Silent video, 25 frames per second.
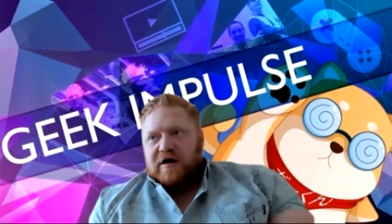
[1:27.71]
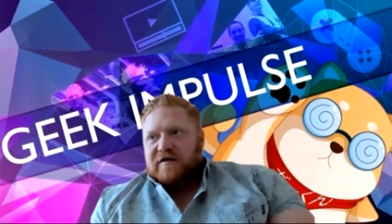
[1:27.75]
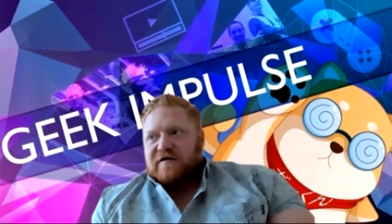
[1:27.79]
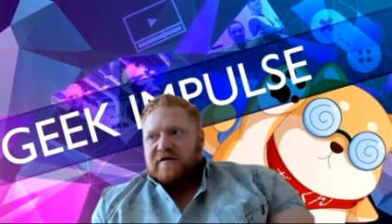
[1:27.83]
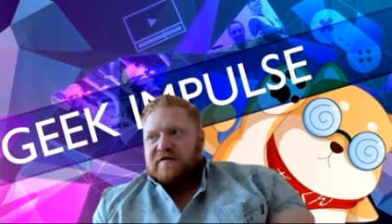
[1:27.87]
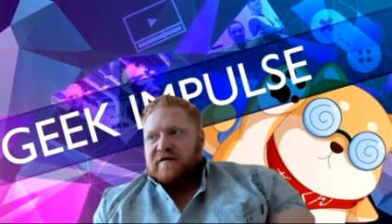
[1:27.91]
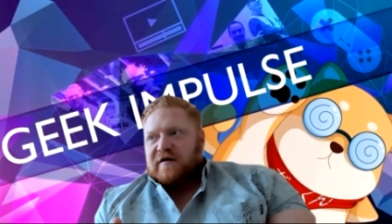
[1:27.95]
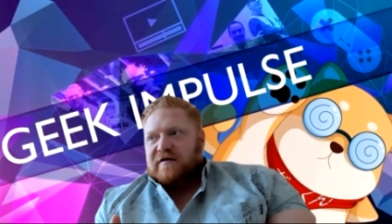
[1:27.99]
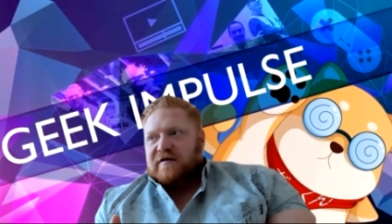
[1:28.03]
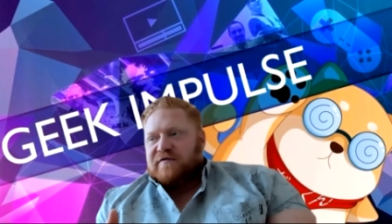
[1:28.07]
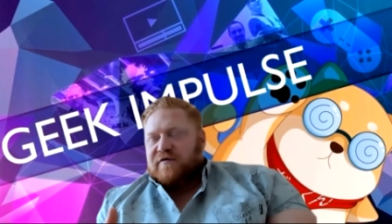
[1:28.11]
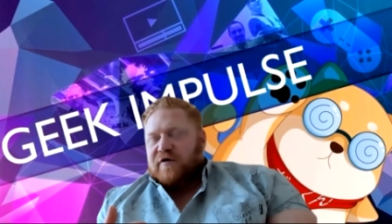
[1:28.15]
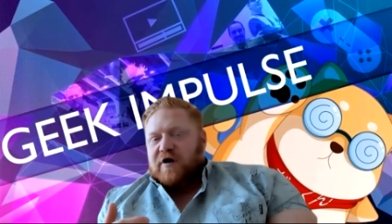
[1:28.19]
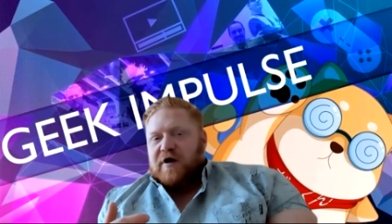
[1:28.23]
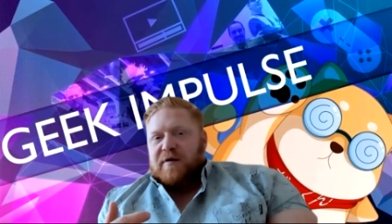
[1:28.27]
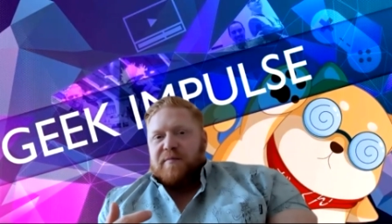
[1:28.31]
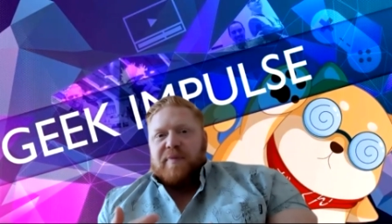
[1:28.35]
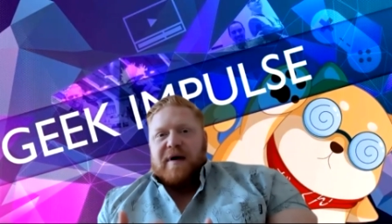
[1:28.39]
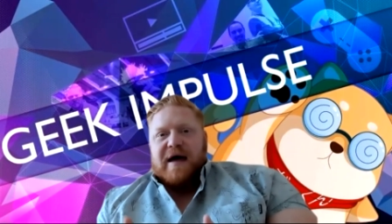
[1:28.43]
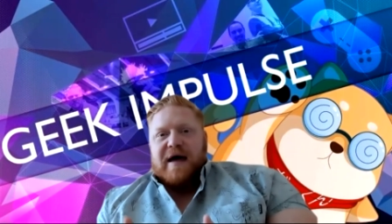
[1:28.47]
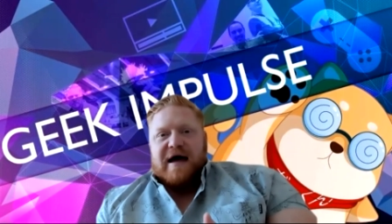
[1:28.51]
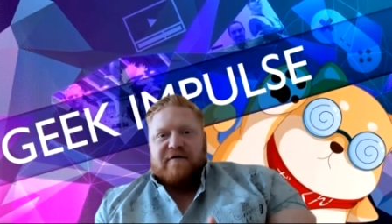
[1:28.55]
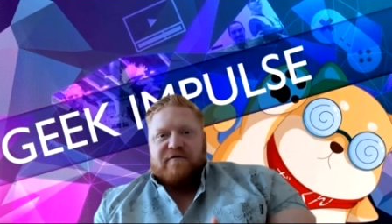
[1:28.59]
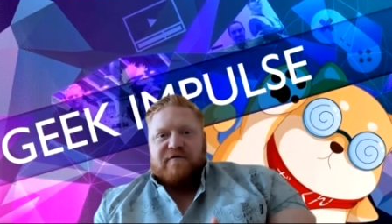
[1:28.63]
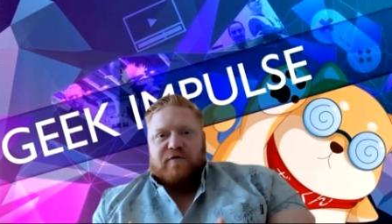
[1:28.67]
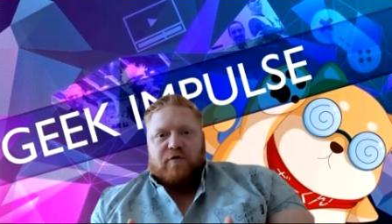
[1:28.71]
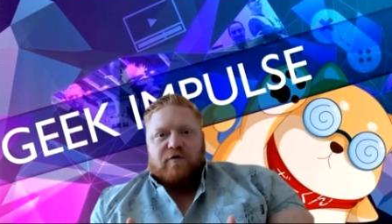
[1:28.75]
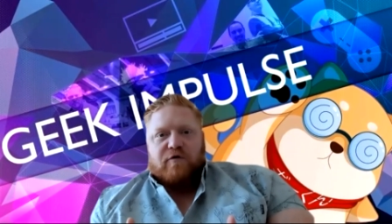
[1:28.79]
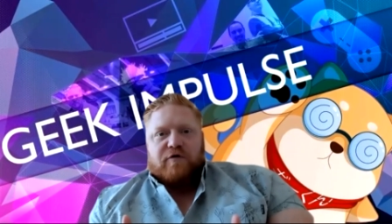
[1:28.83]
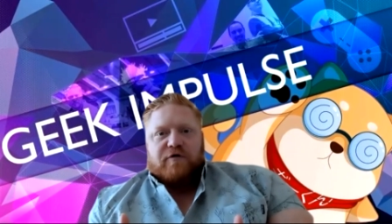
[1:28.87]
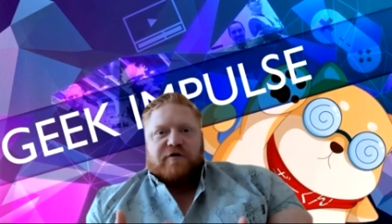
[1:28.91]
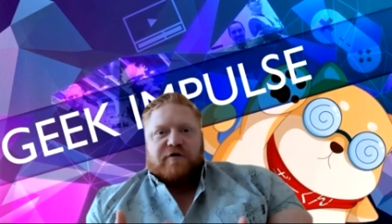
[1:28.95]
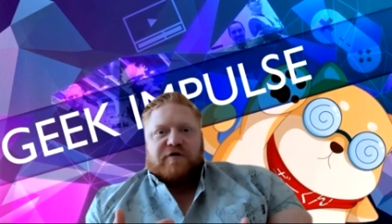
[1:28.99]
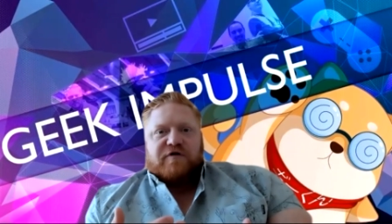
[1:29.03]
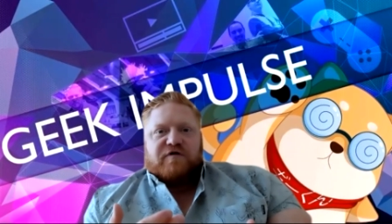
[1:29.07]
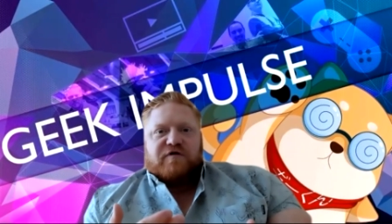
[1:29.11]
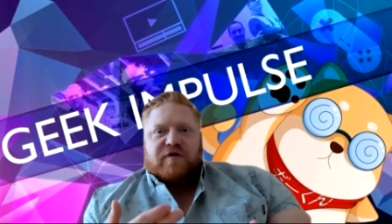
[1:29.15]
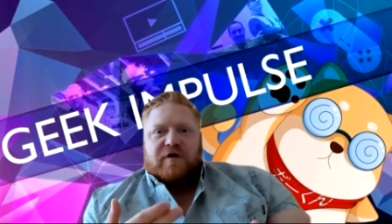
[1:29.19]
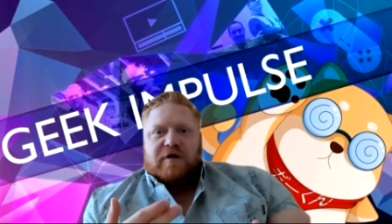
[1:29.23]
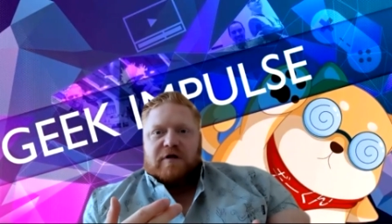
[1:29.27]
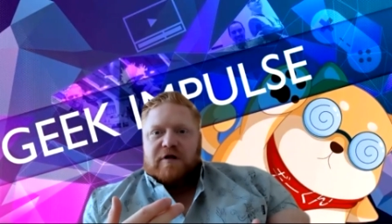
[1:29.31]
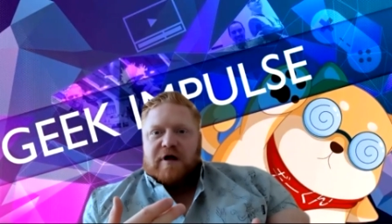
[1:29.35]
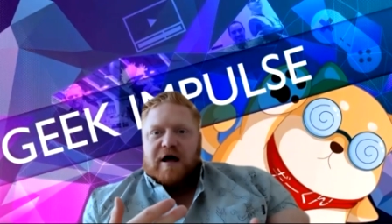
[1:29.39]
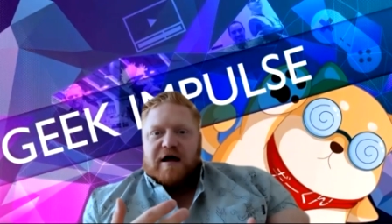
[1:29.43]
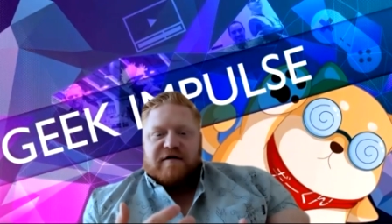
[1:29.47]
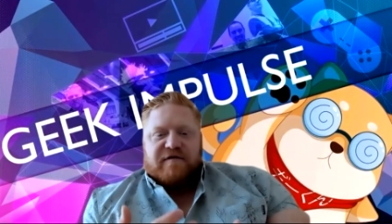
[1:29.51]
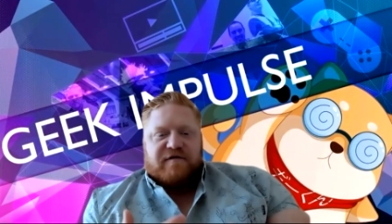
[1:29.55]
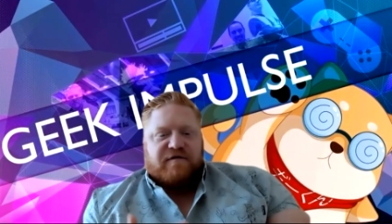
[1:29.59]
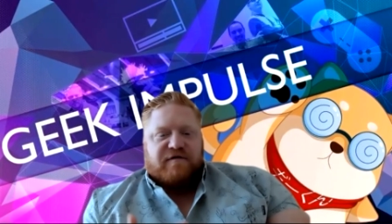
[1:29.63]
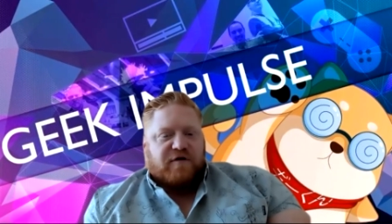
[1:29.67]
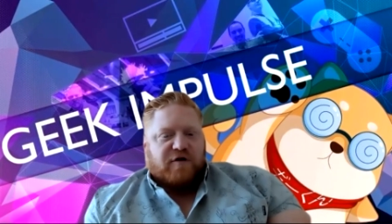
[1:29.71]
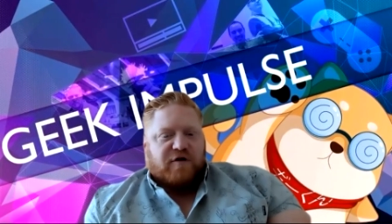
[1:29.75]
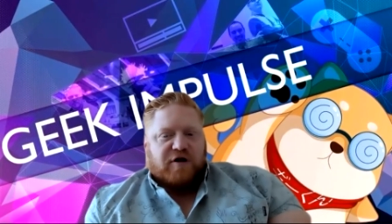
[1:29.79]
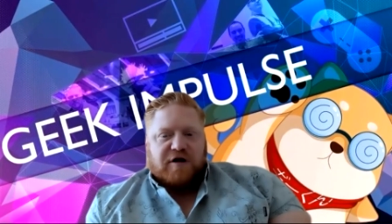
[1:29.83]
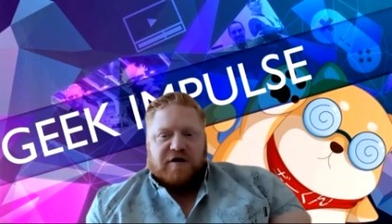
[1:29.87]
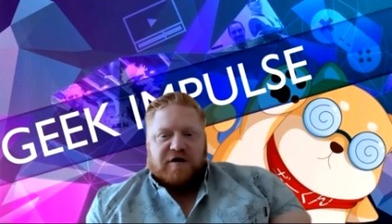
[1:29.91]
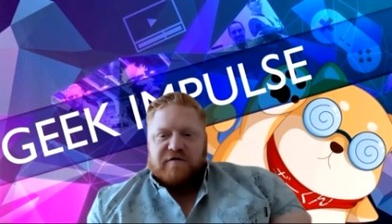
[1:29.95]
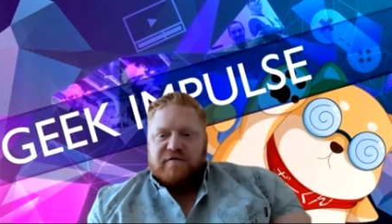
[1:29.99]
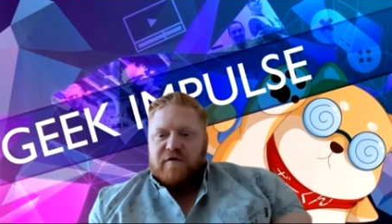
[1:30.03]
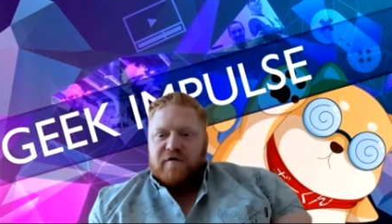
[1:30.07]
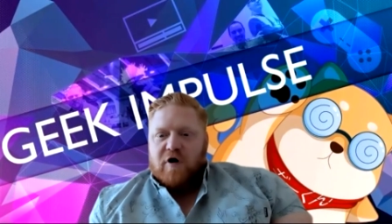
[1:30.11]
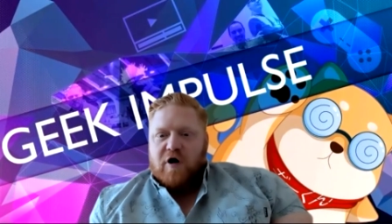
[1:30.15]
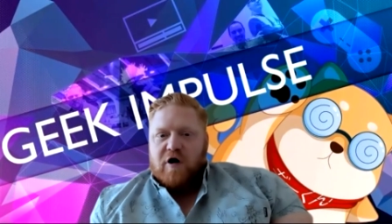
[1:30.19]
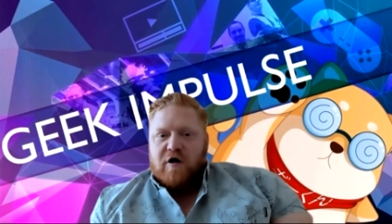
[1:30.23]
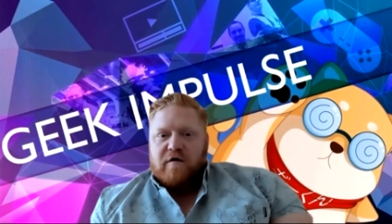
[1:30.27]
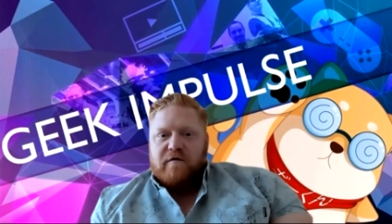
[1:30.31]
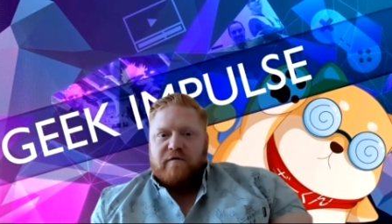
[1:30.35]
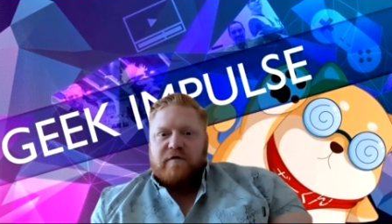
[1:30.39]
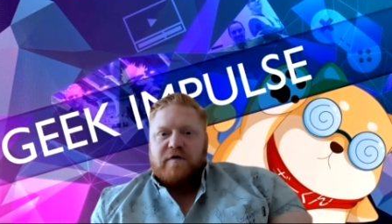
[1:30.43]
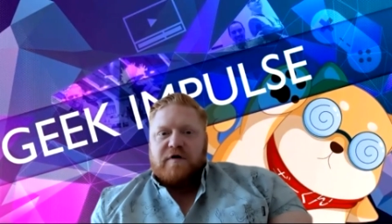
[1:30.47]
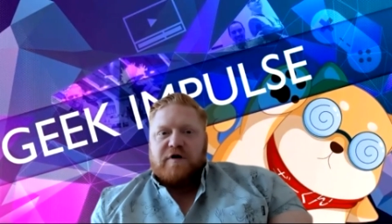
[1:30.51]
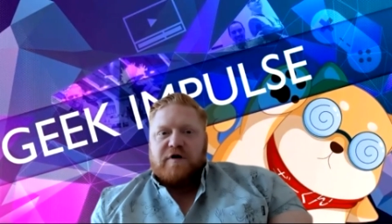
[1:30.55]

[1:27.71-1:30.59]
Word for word: it's very impactful. There's a lot of feeling involved.